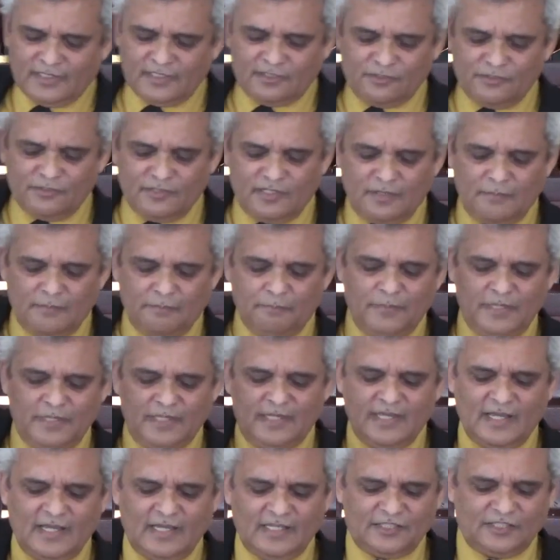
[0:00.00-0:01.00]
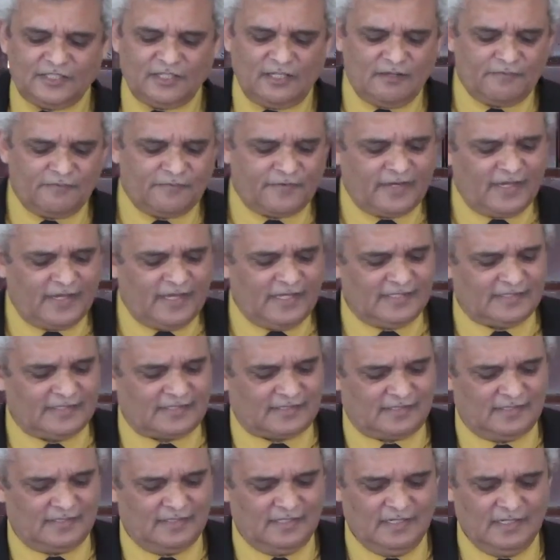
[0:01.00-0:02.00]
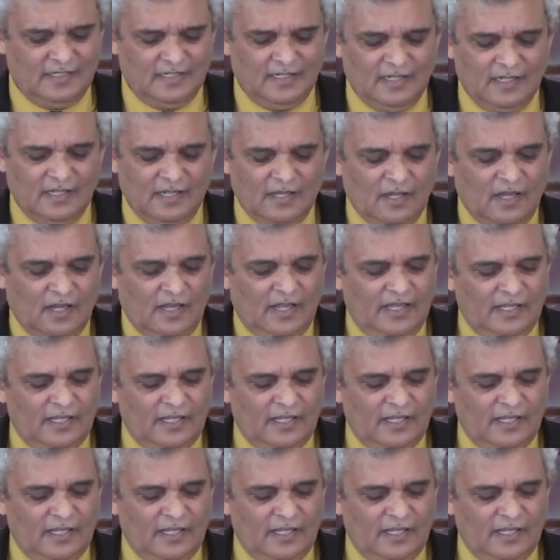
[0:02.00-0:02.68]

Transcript: to the mediation of Christ? It